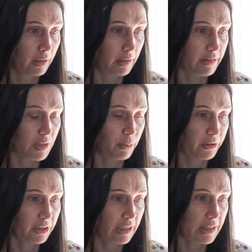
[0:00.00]
The
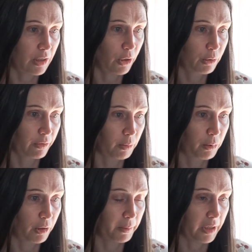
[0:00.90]
respondent is the owner of the
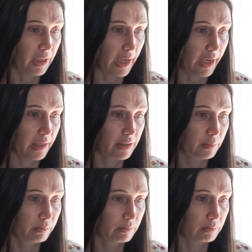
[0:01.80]
property at
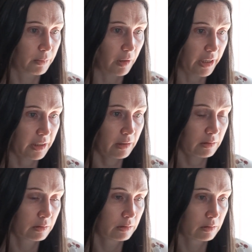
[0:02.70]
Brighton,
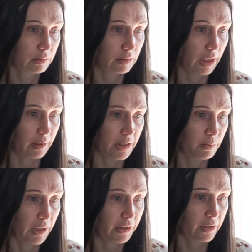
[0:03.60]
uh, that's
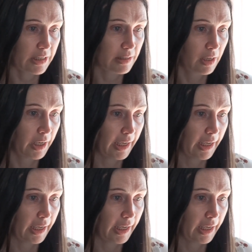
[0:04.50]
my address.